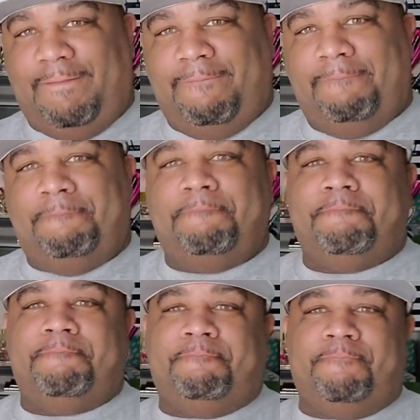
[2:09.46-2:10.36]

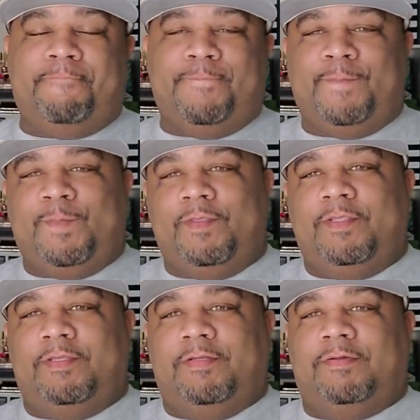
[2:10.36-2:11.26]

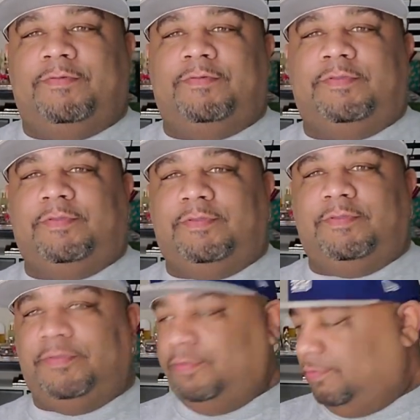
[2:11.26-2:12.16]

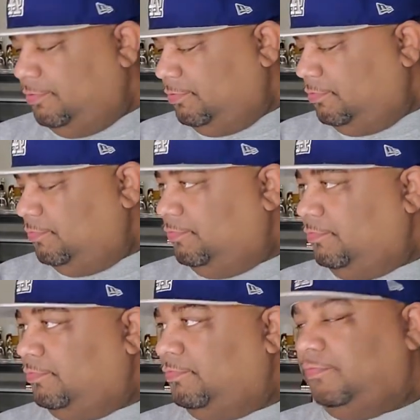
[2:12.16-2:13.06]

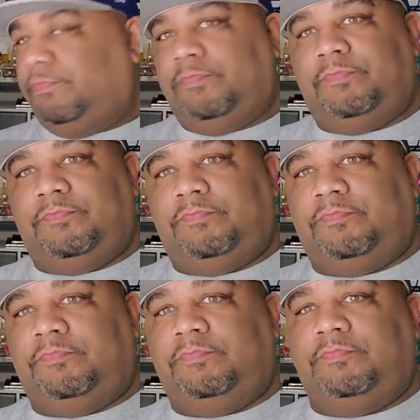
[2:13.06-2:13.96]

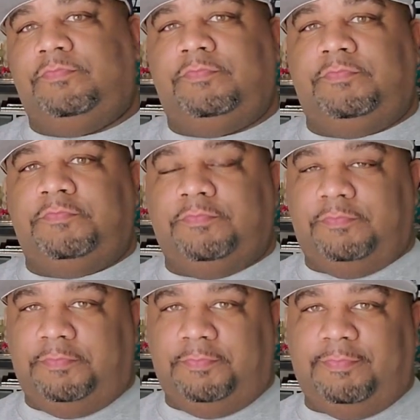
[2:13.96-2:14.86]

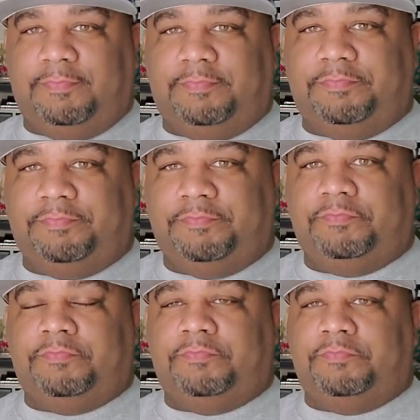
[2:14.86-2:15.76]

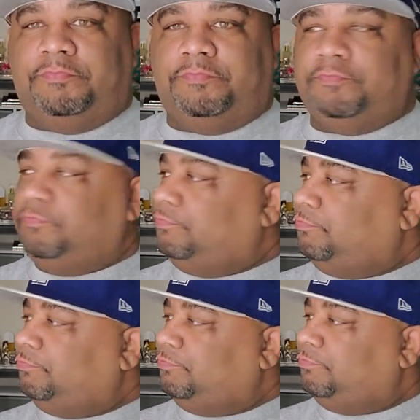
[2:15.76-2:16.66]

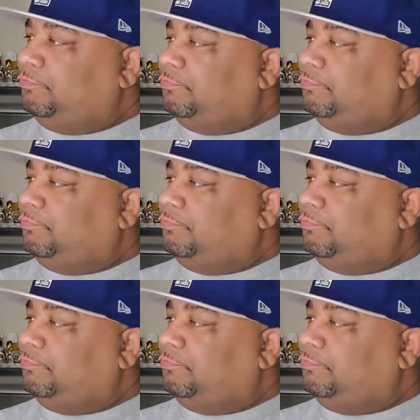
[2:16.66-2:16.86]
This person isn't speaking.